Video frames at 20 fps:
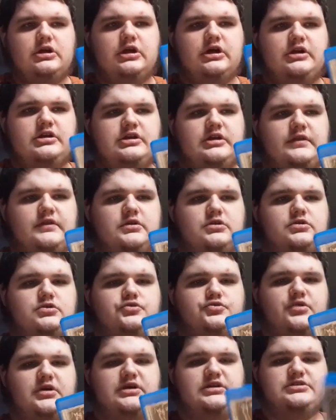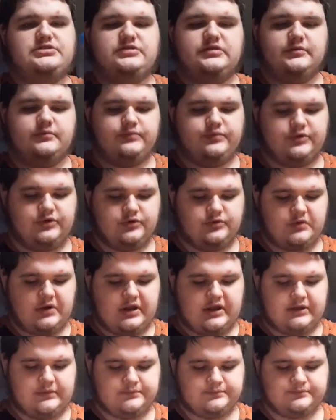Another great
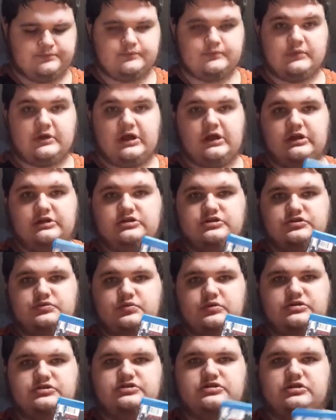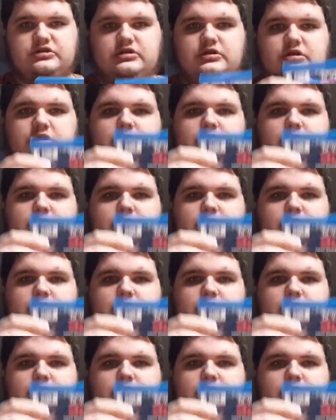Blu-ray. I just wish